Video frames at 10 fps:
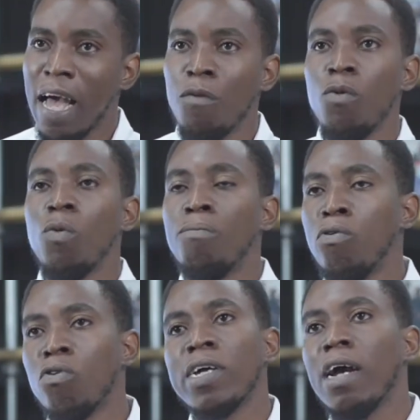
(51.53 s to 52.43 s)
And we will
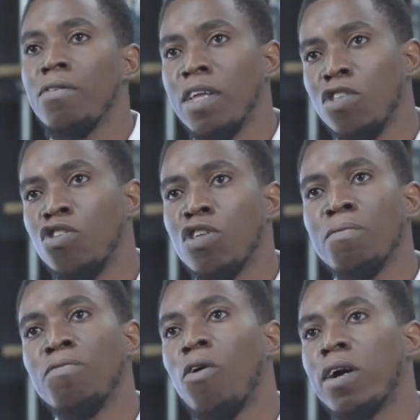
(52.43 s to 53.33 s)
broker that relationship for our